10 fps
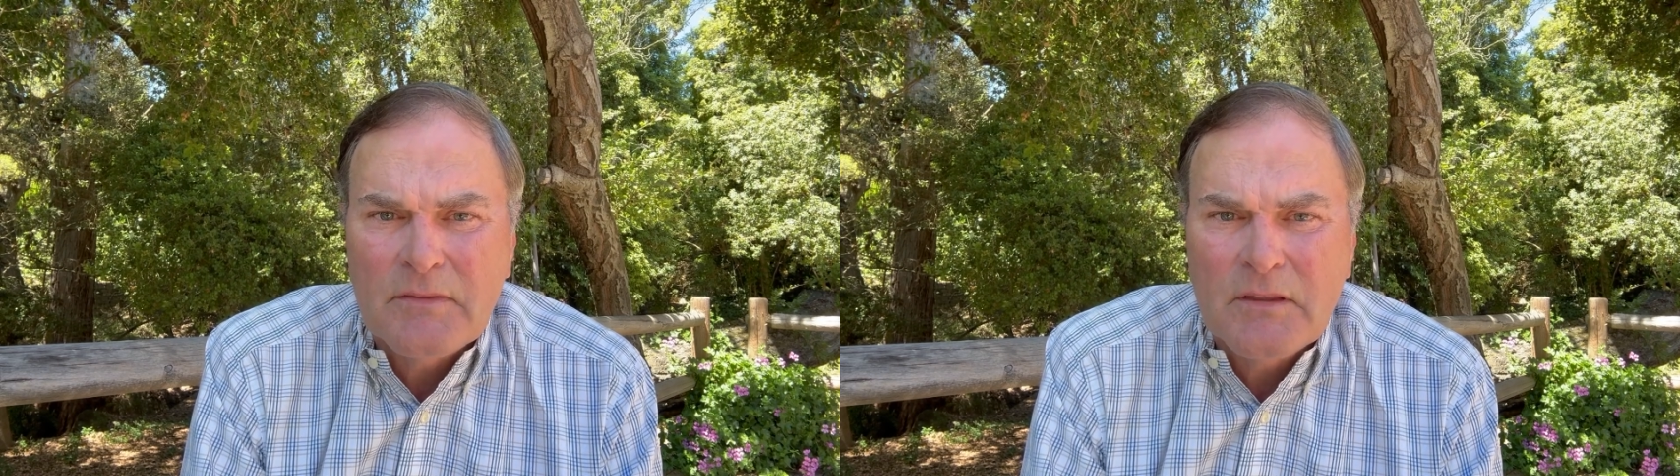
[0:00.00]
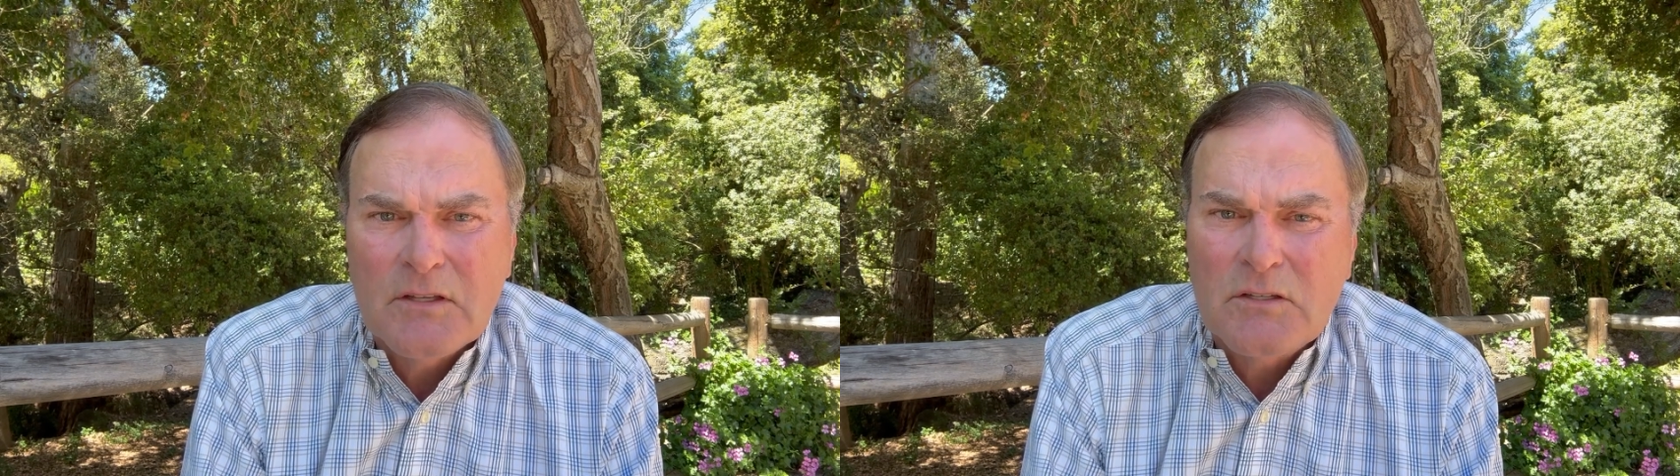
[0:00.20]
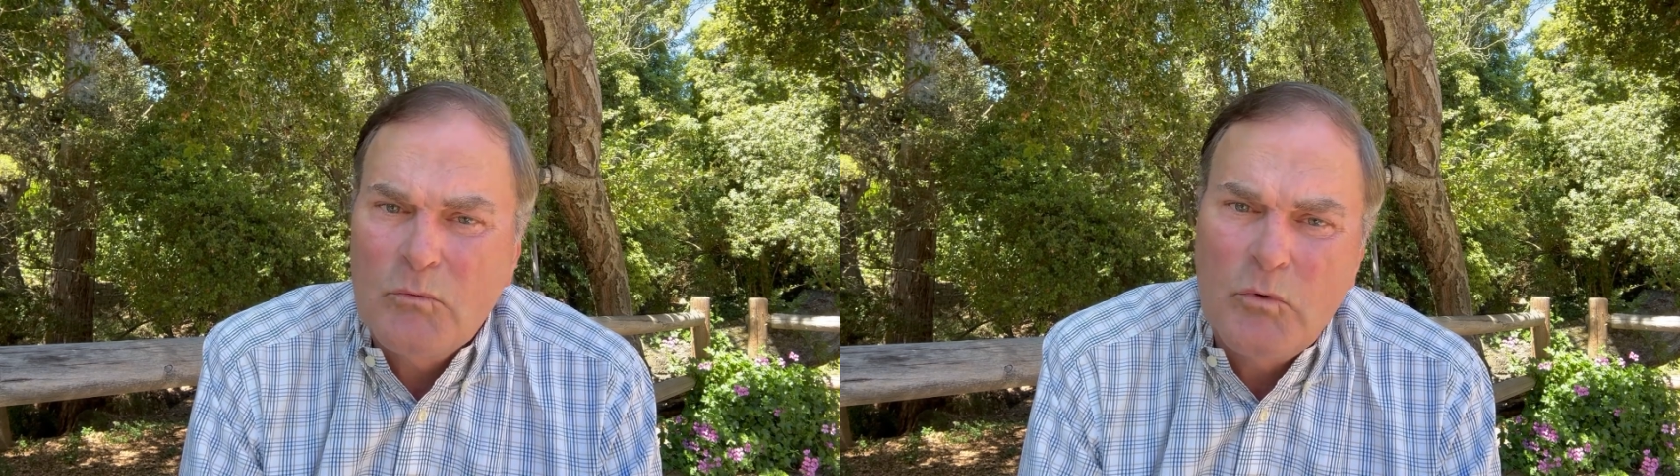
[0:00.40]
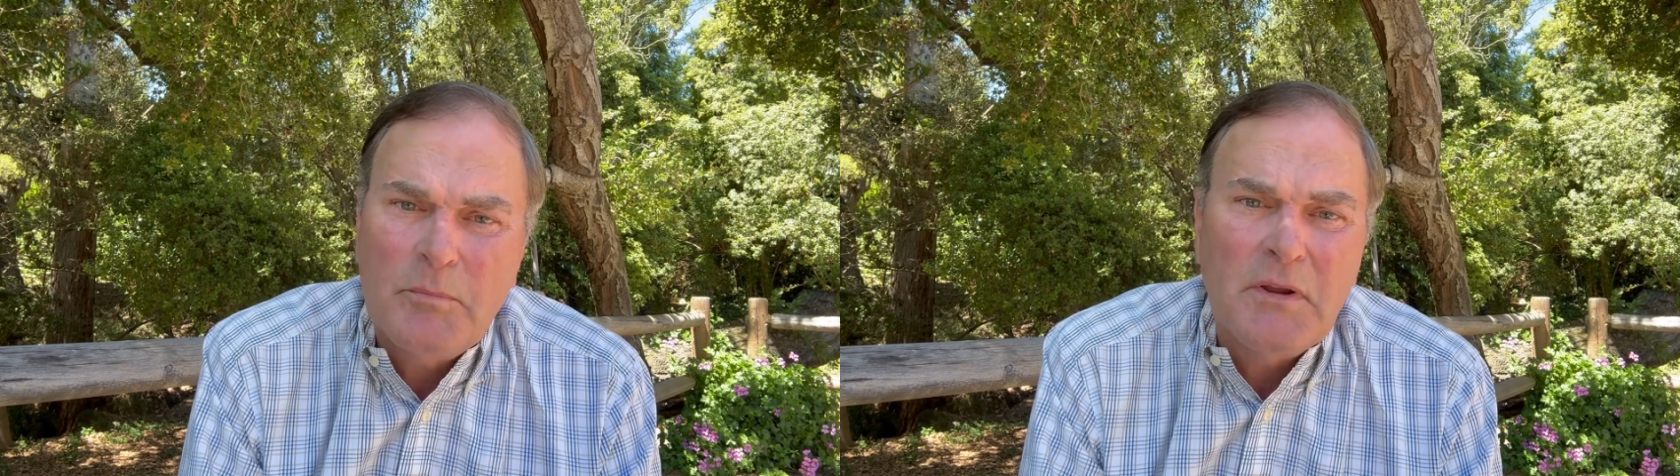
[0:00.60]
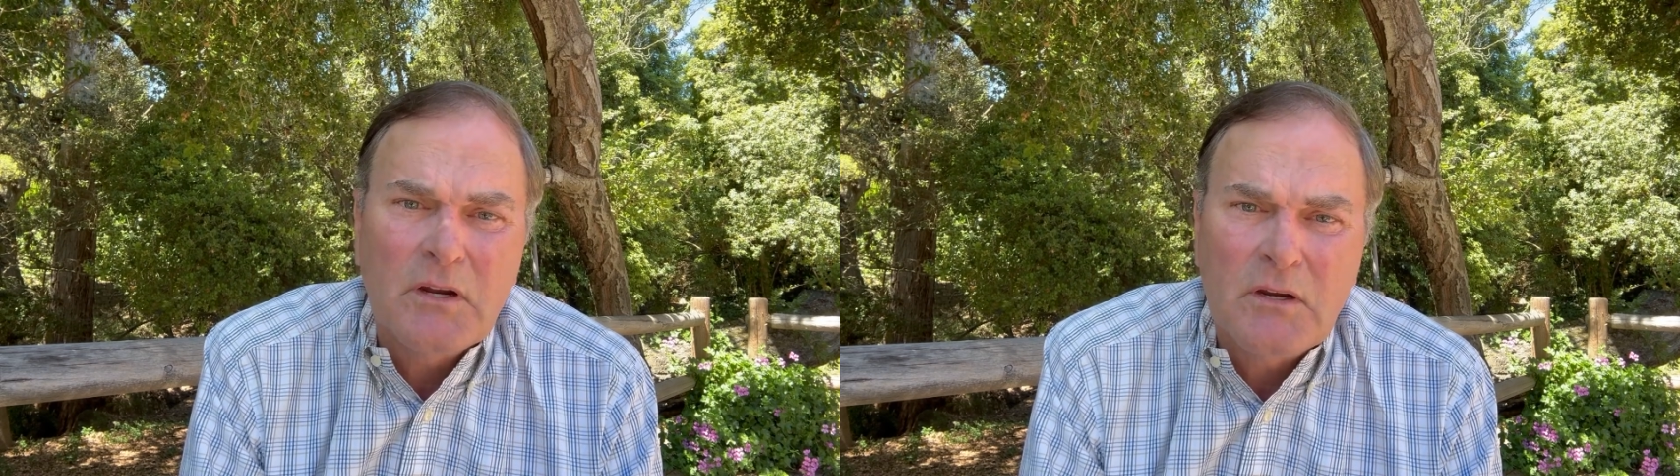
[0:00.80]
it would
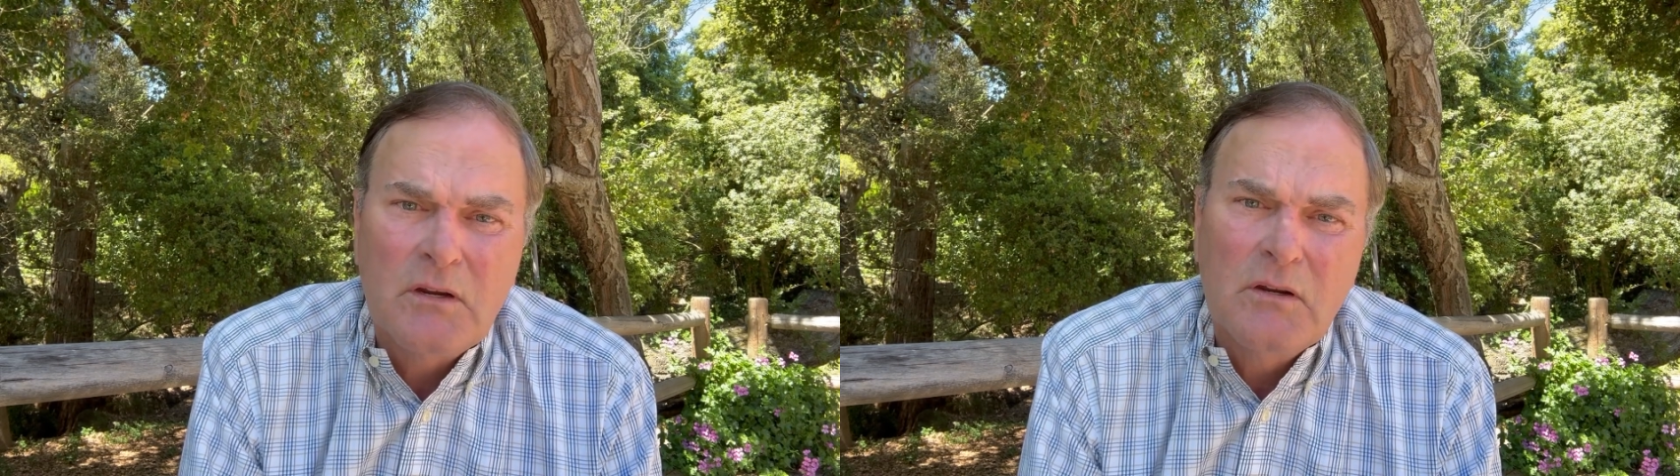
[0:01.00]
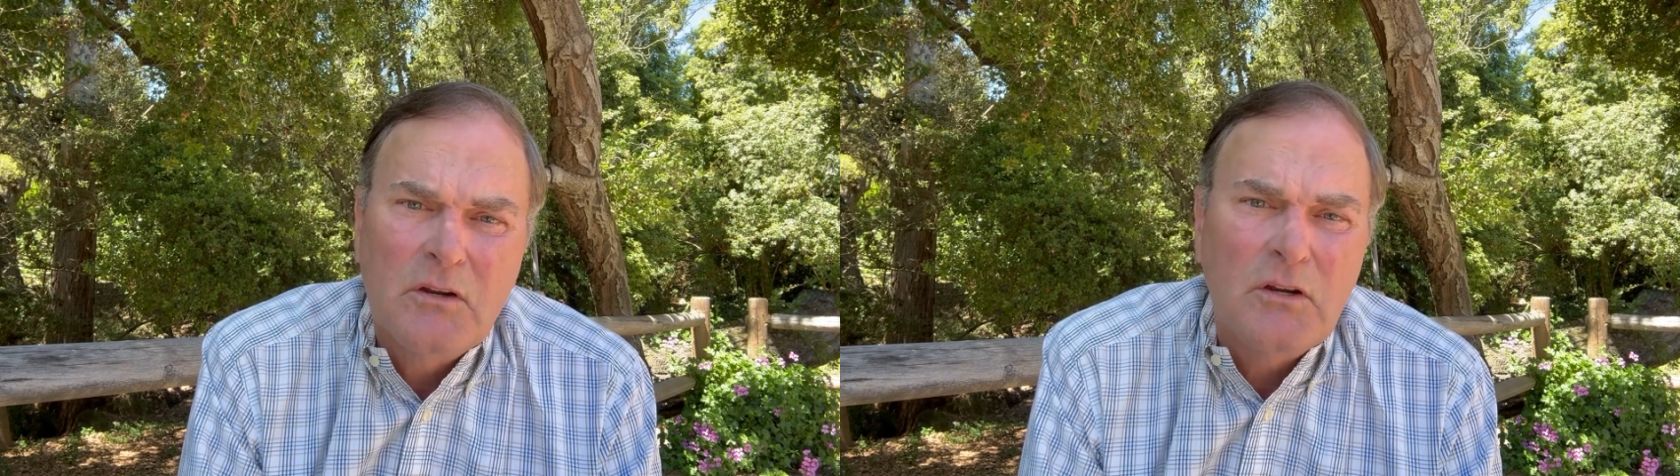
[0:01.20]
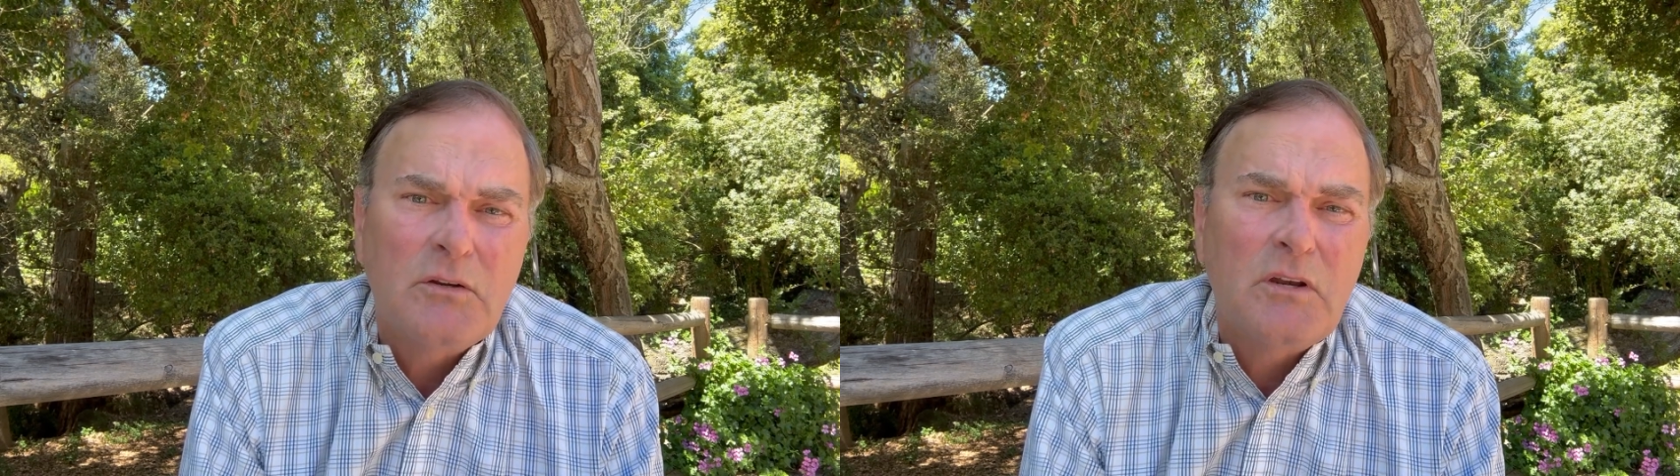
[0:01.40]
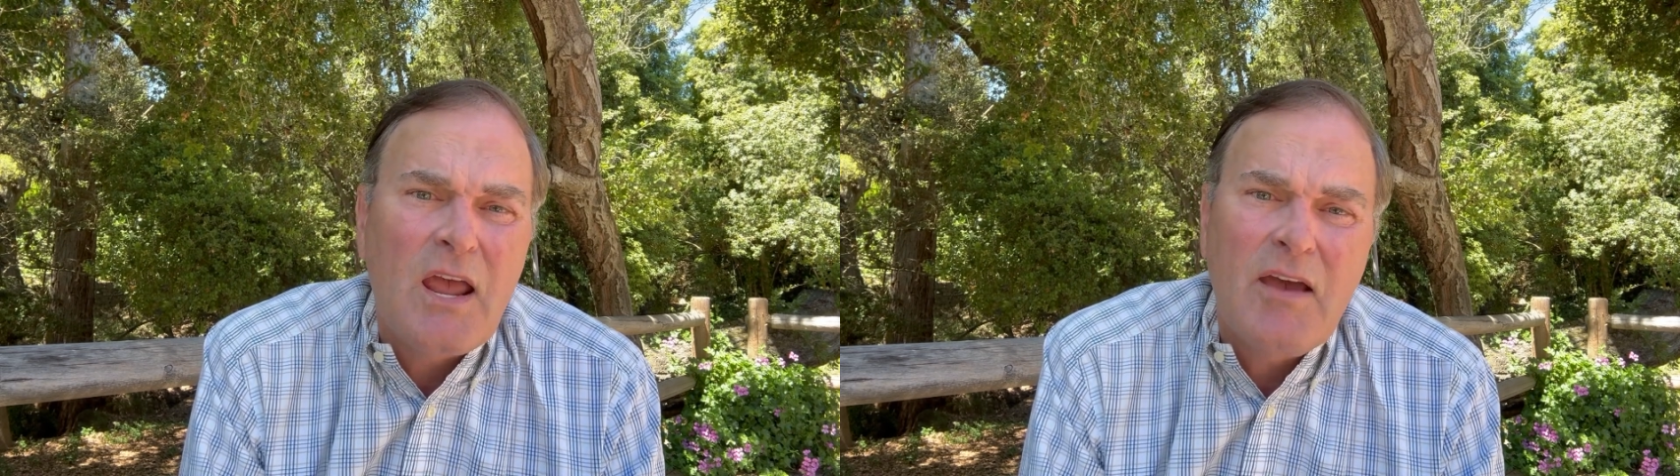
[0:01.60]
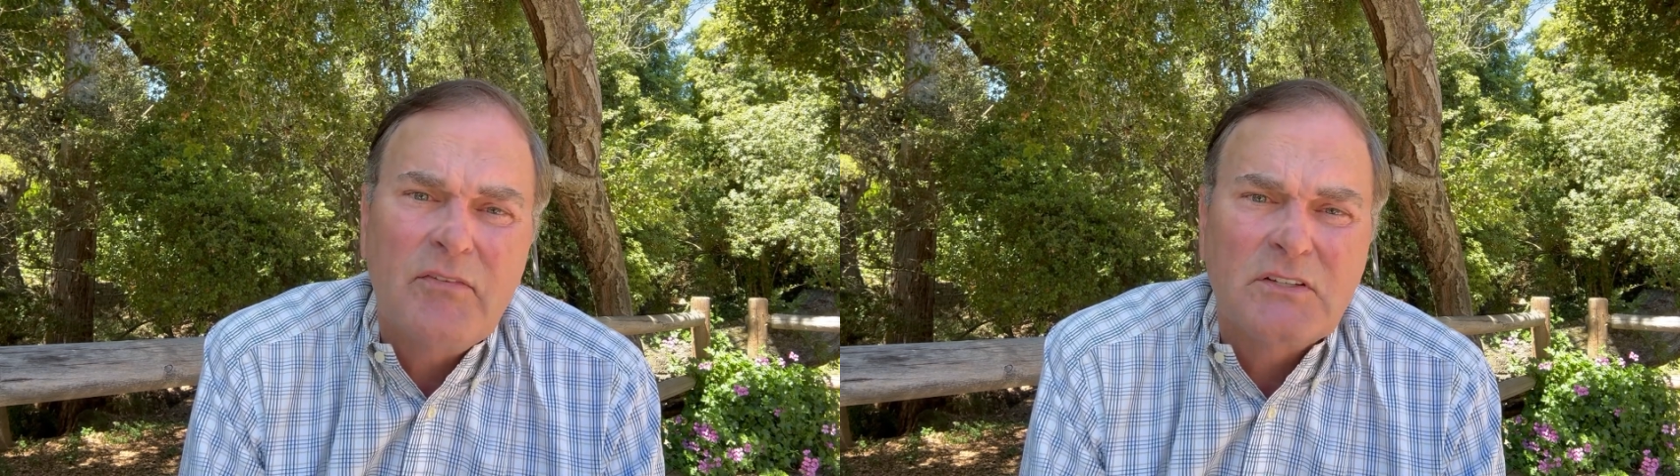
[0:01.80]
be good to
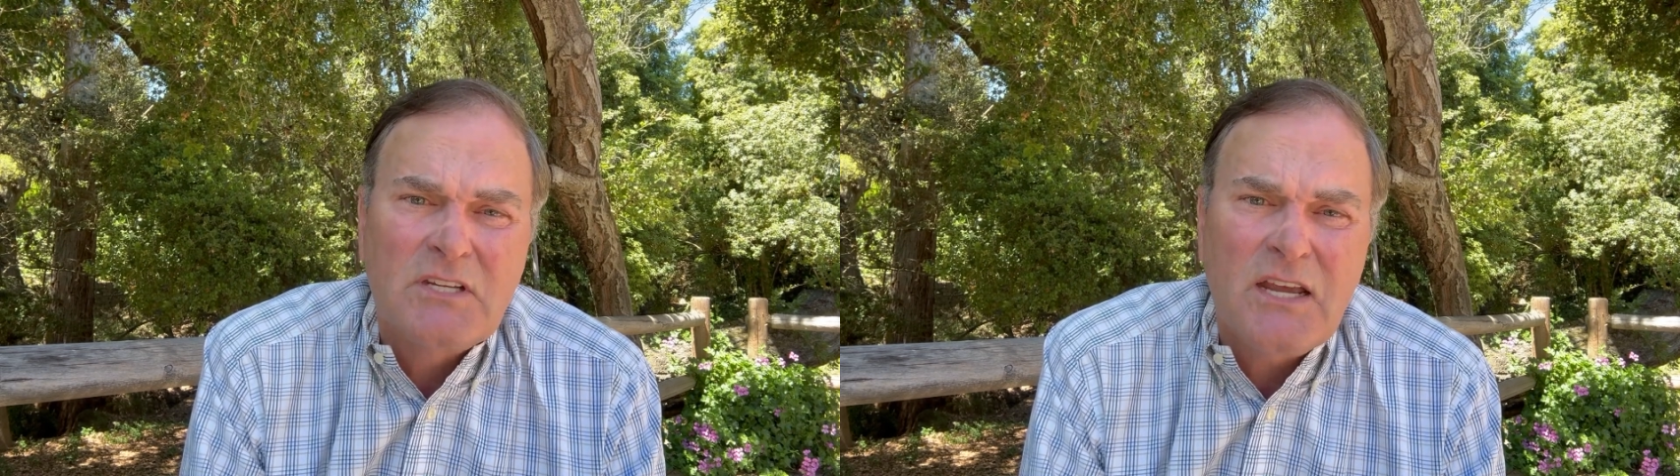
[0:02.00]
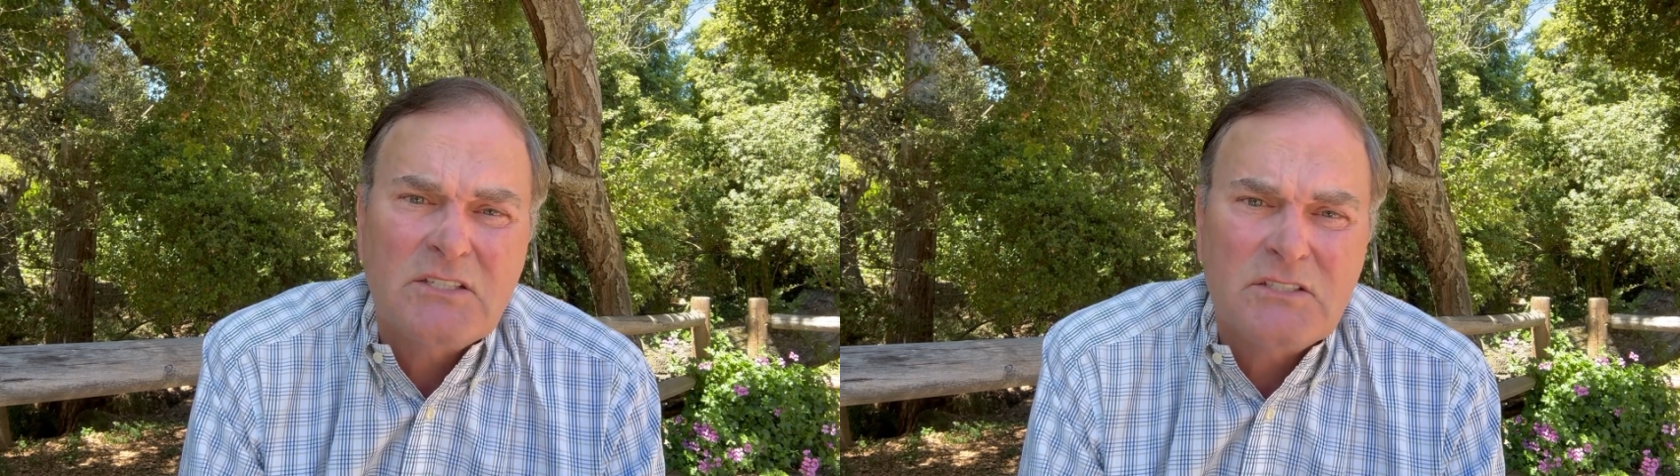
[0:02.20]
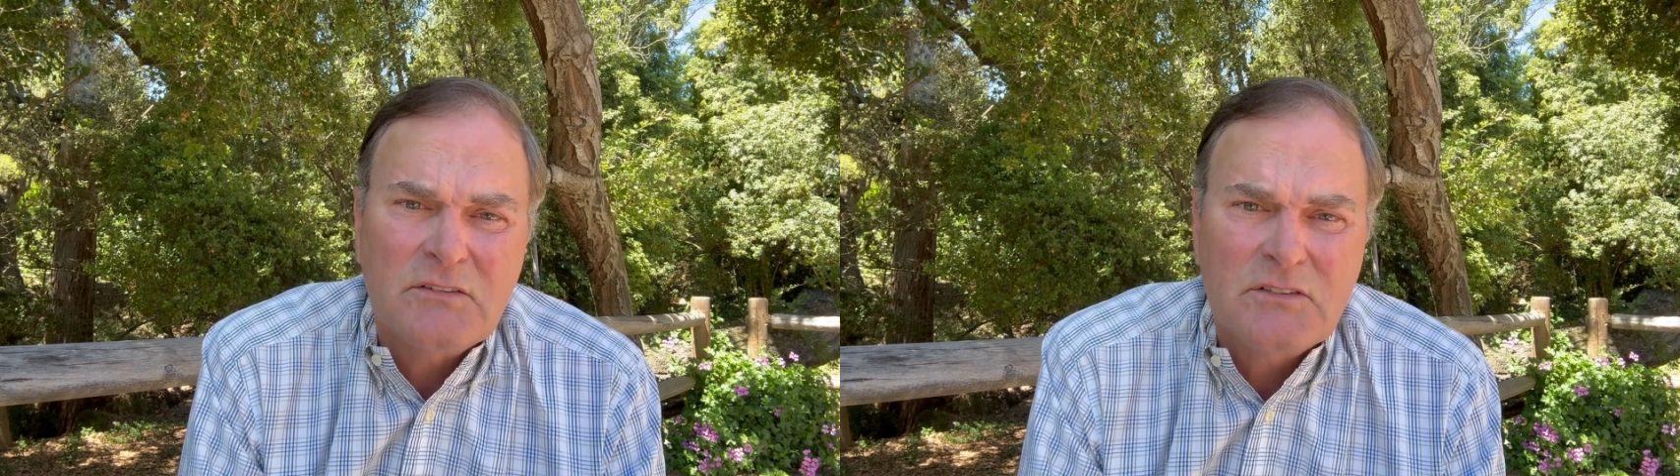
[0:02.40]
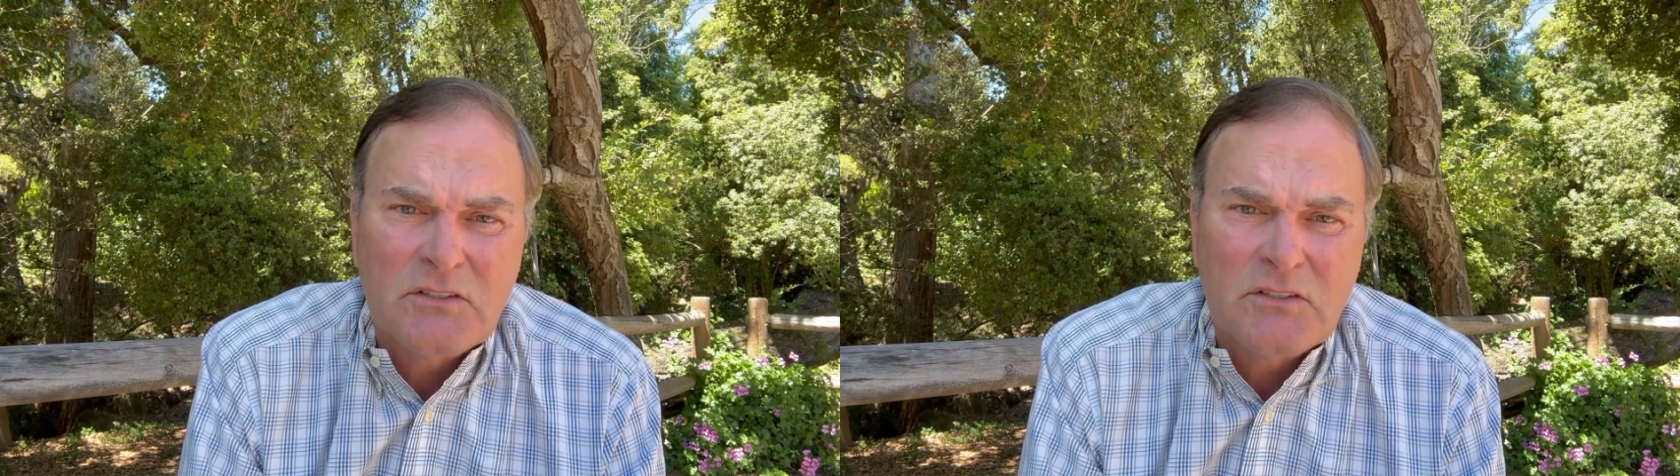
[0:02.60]
have a test,